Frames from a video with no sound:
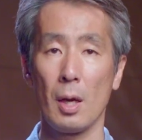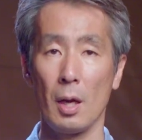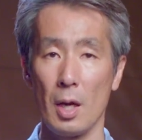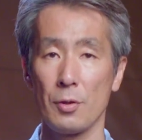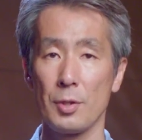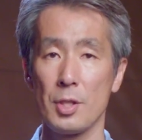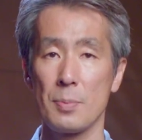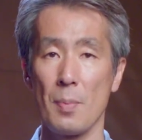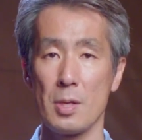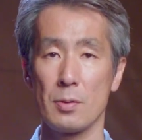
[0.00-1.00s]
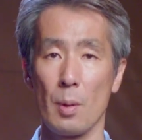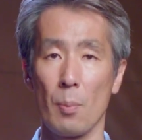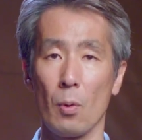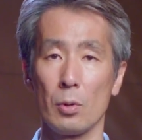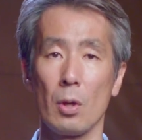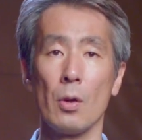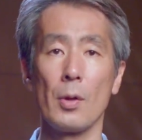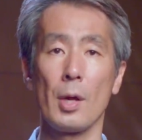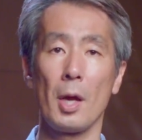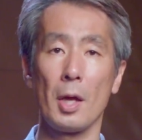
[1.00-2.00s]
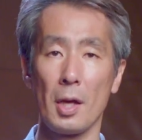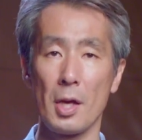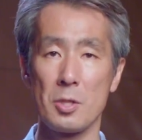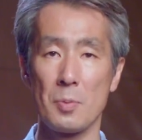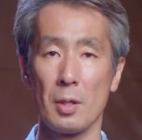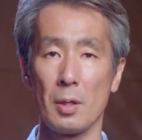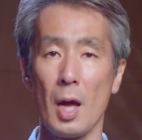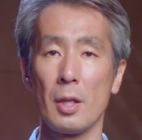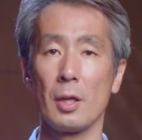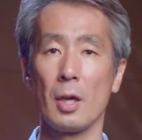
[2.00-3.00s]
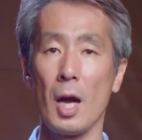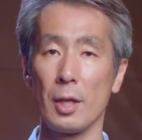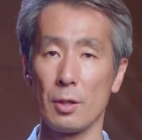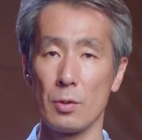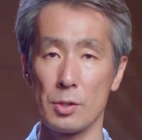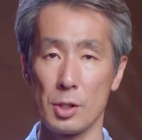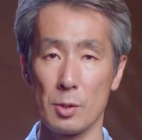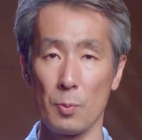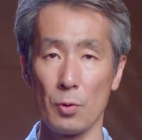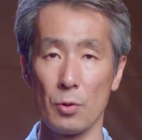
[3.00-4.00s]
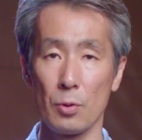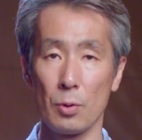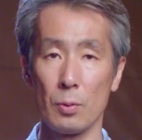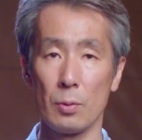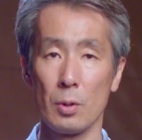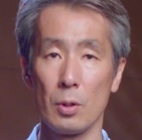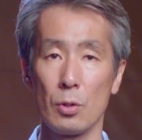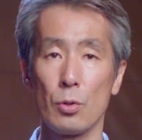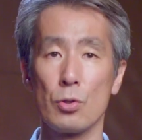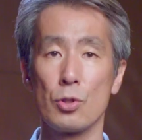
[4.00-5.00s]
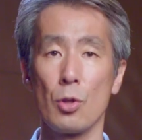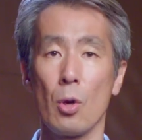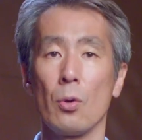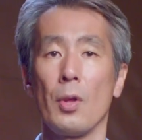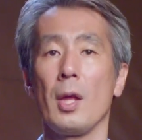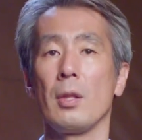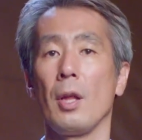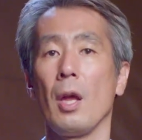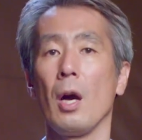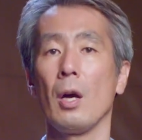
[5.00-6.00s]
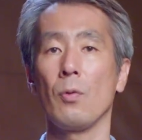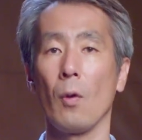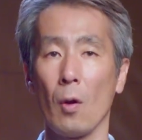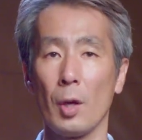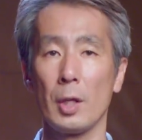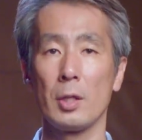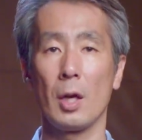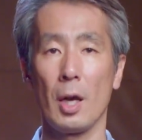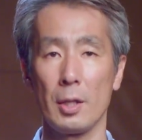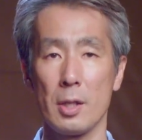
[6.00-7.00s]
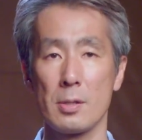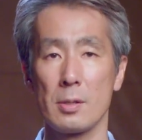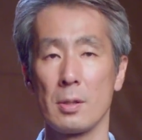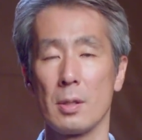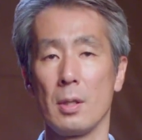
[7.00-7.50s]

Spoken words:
Countries must report on their engagement under Article 6.2 to show that they are following the guidance.